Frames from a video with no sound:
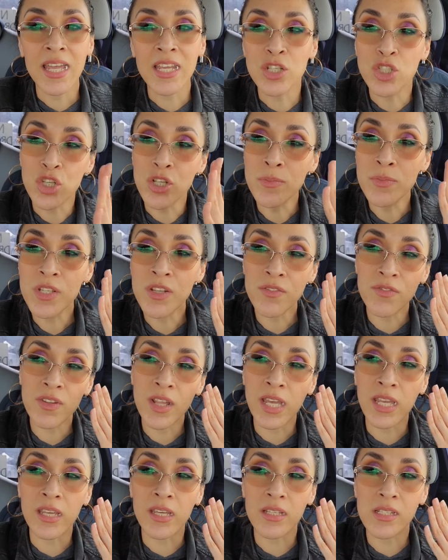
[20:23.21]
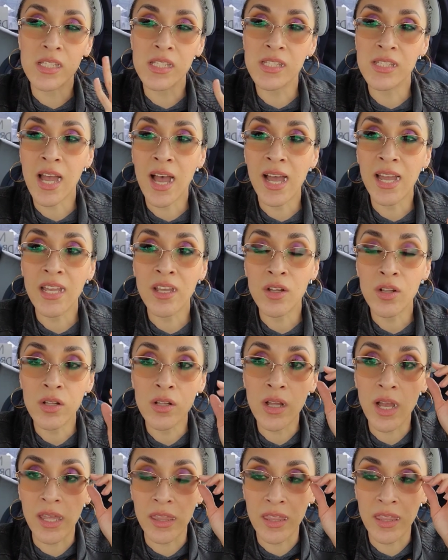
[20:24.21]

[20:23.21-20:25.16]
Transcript: In terms of like style,